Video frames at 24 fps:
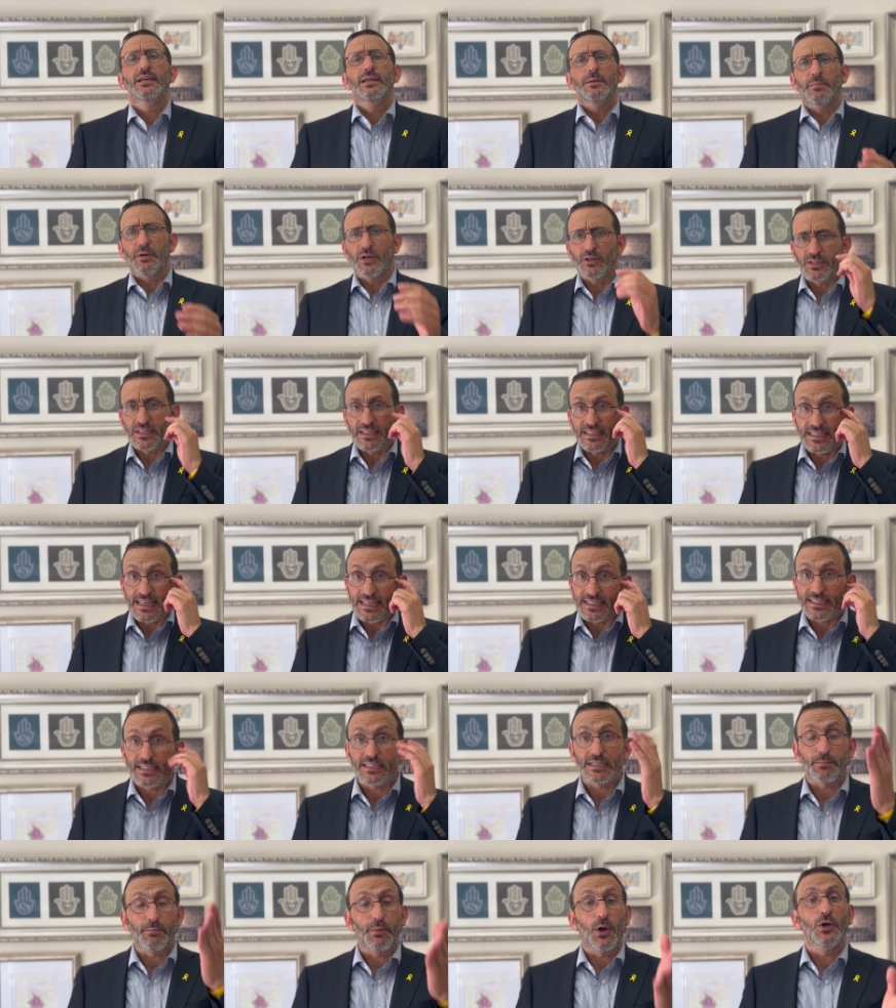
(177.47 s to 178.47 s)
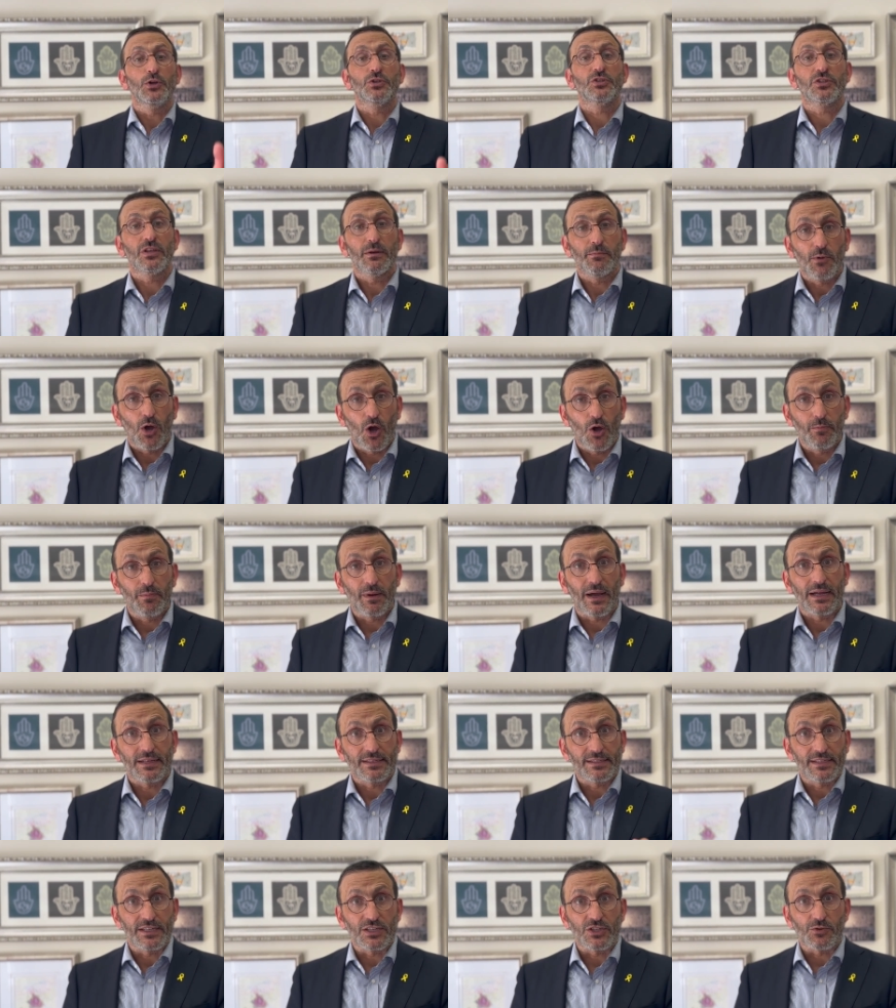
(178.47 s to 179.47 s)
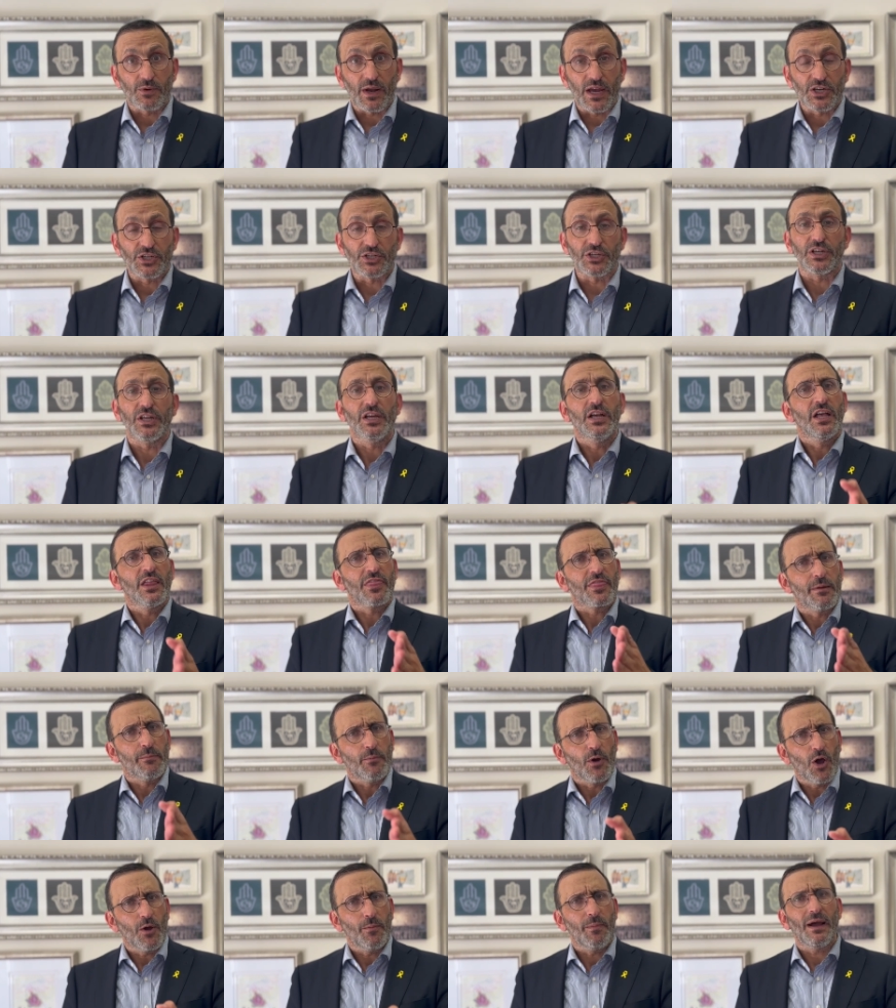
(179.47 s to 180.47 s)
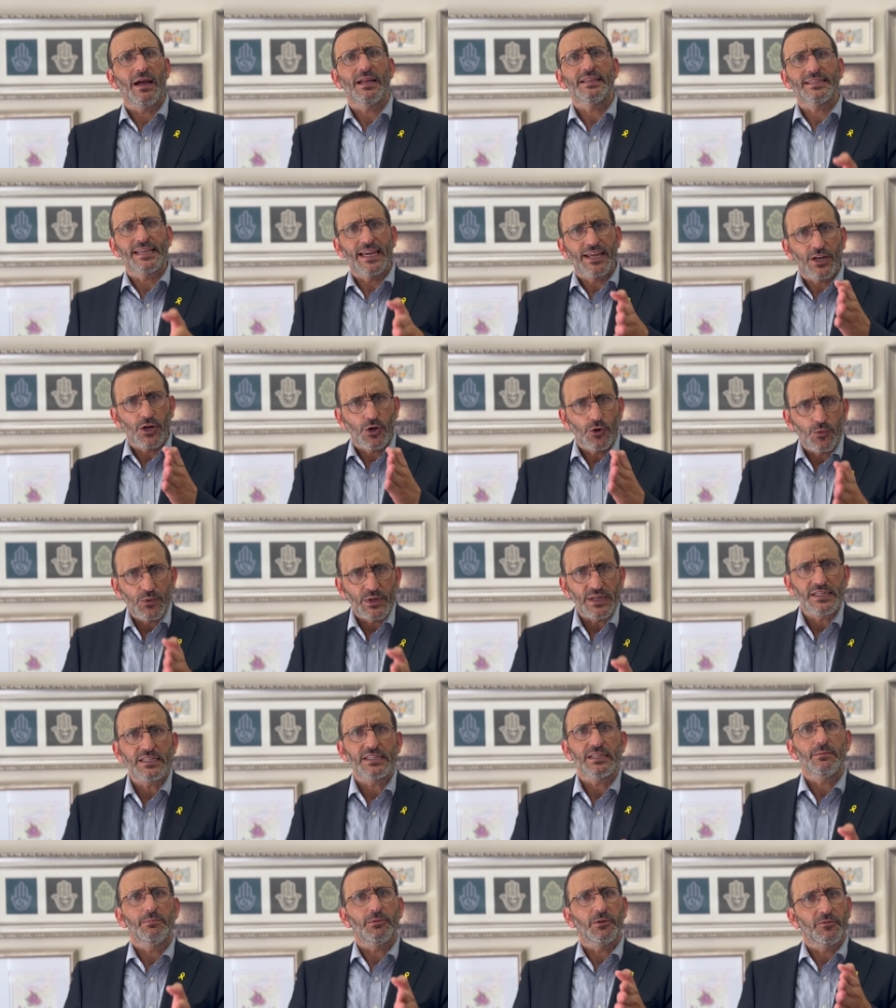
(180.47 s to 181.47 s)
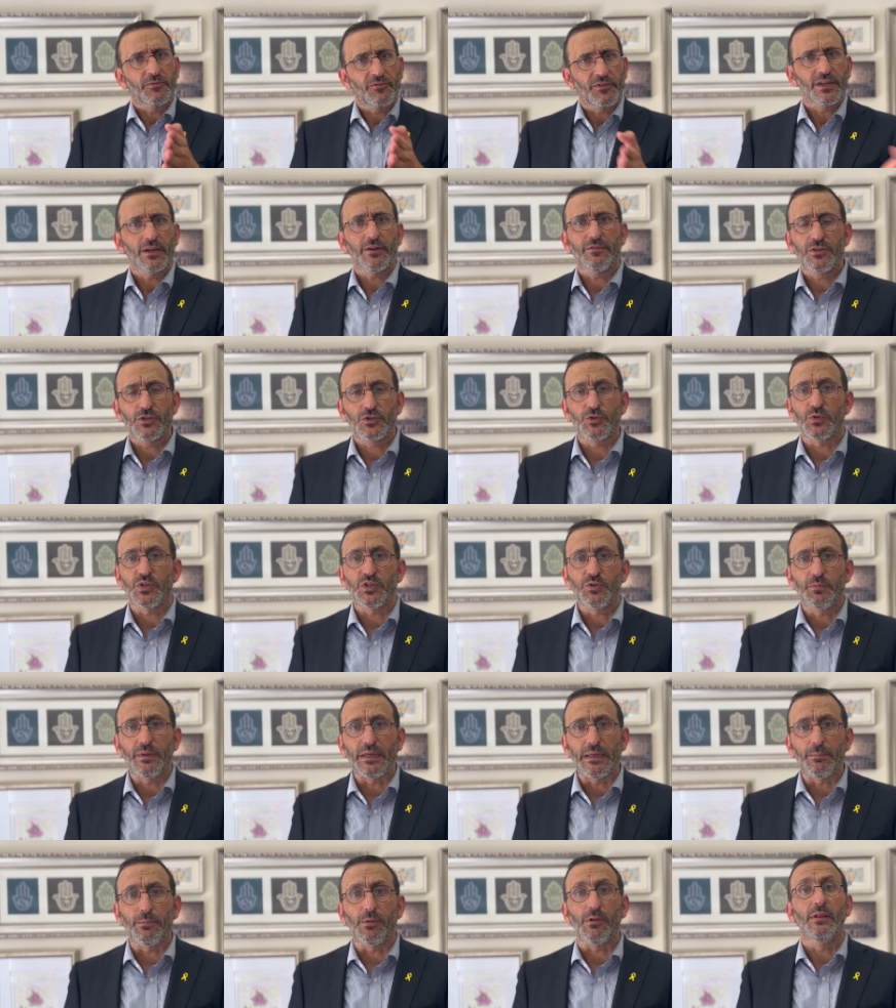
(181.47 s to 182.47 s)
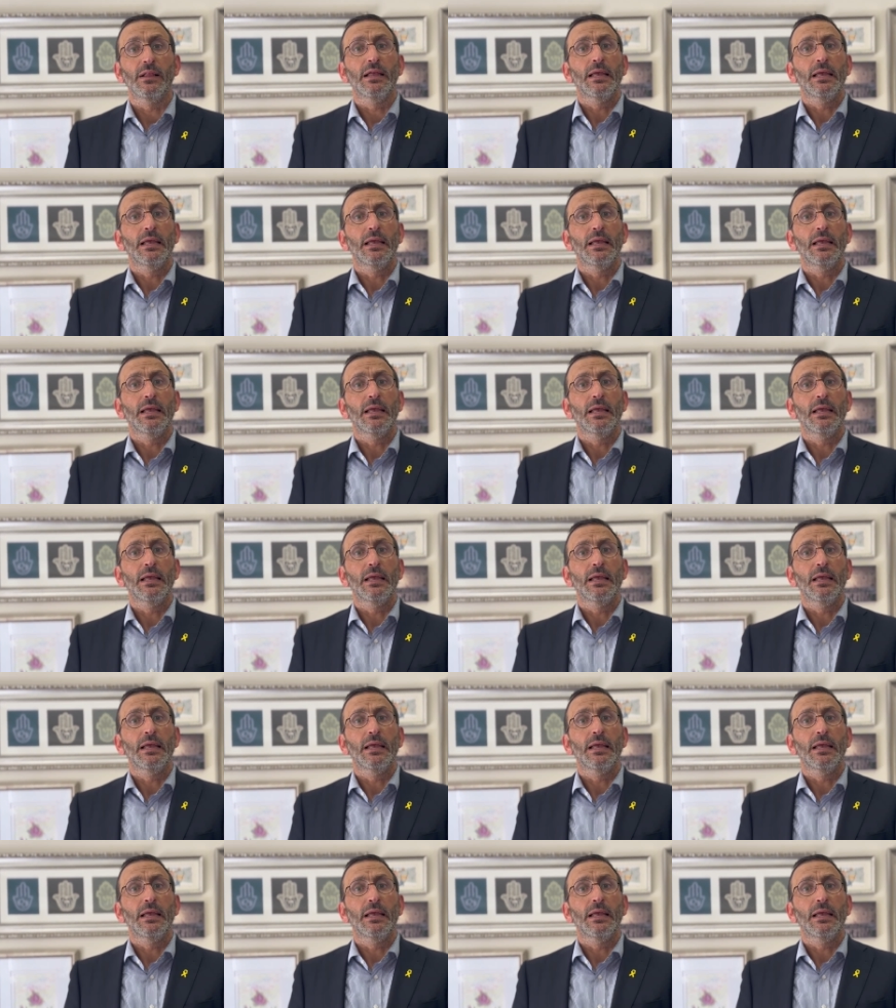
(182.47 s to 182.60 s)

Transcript: Because he says, as opposed to the Moabites, says Rashi, the Moabites had a reasonable fear of the Jewish people.